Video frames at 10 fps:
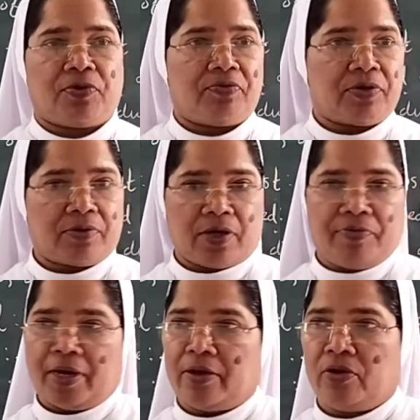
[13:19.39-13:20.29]
When the
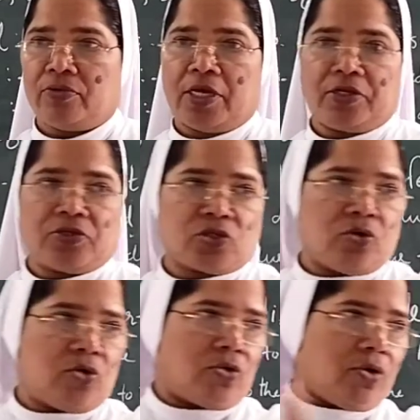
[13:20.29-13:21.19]
heavy rain is
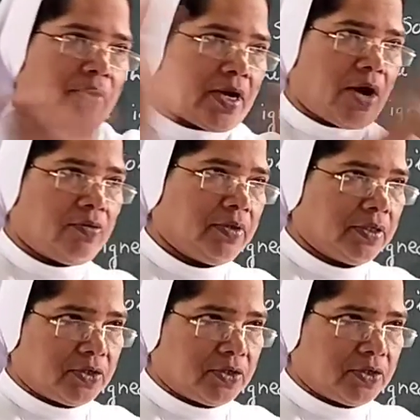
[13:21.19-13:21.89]
going down,